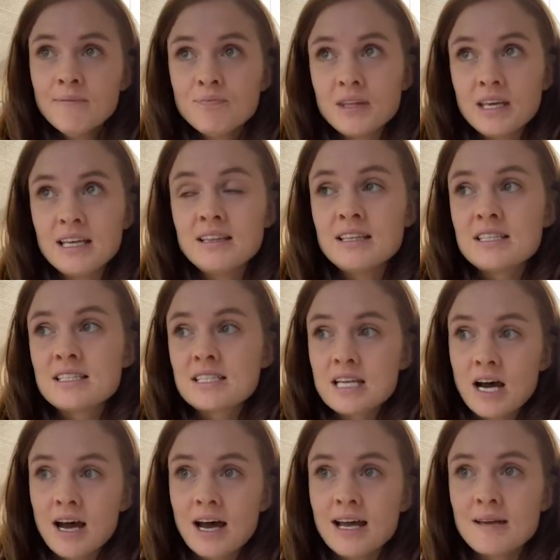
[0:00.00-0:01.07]
in this
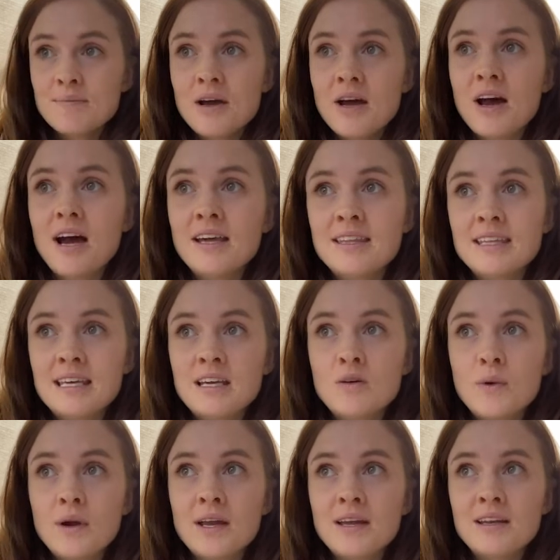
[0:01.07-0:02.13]
time, I think
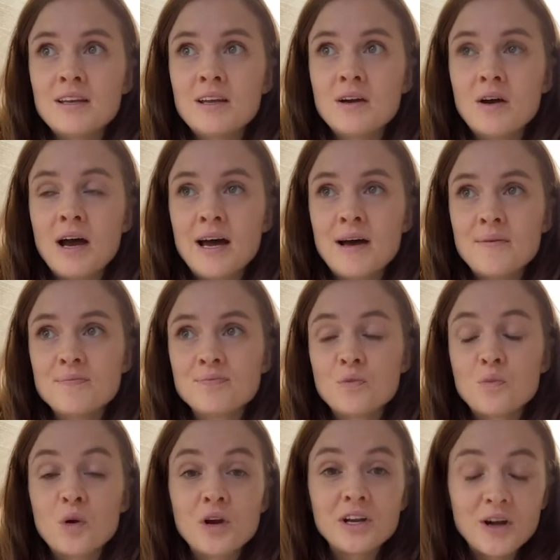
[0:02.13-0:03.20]
when
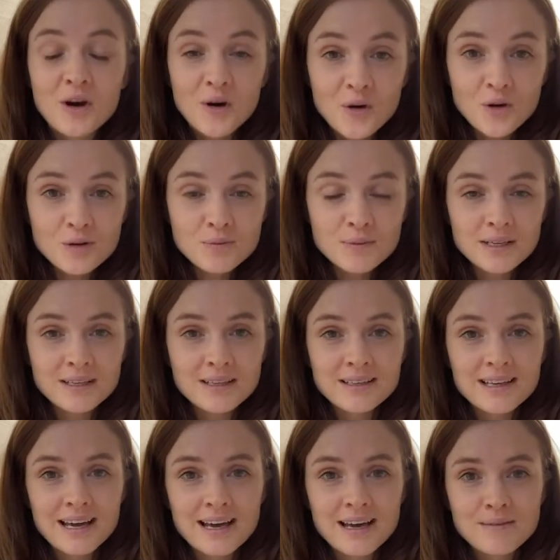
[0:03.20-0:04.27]
we're at home
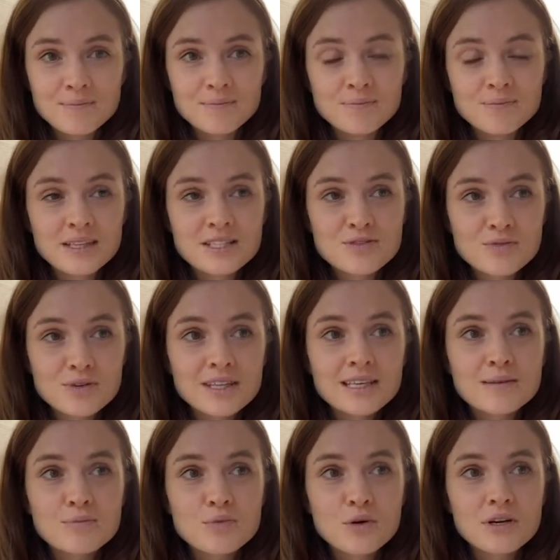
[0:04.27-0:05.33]
and it's really
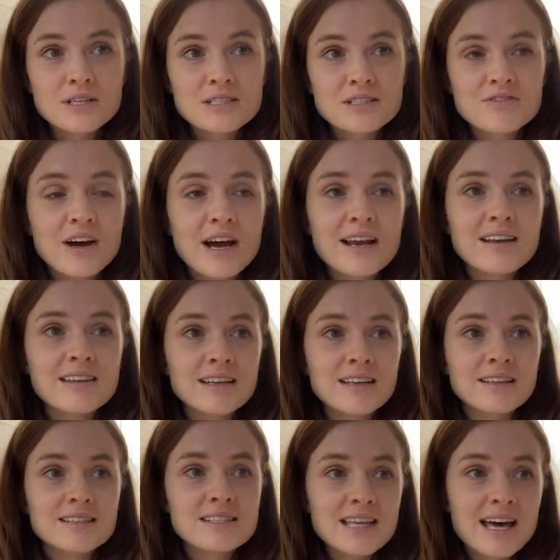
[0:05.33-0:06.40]
important to find
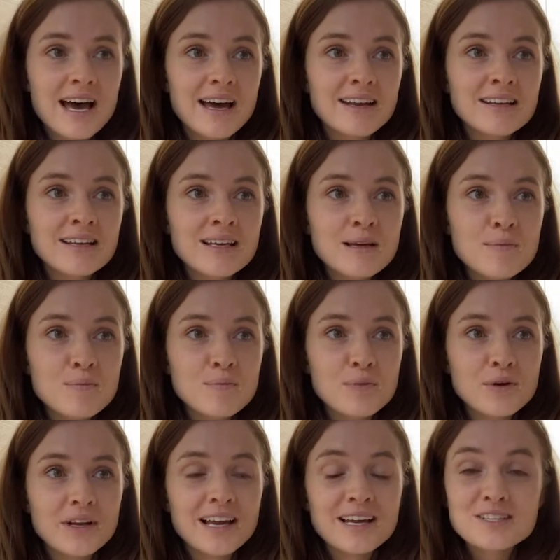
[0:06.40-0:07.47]
things that
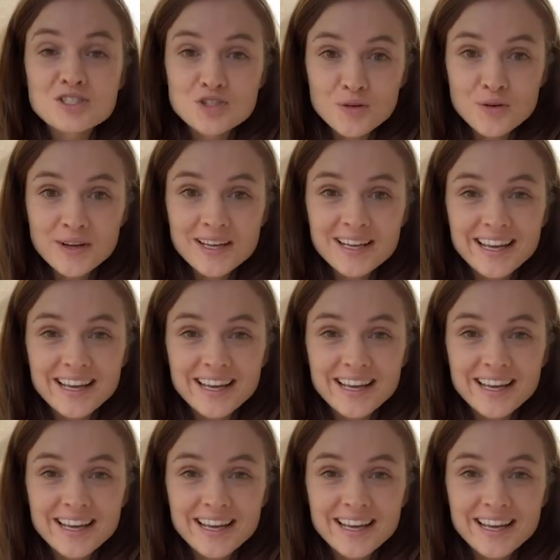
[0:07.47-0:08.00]
bring us joy.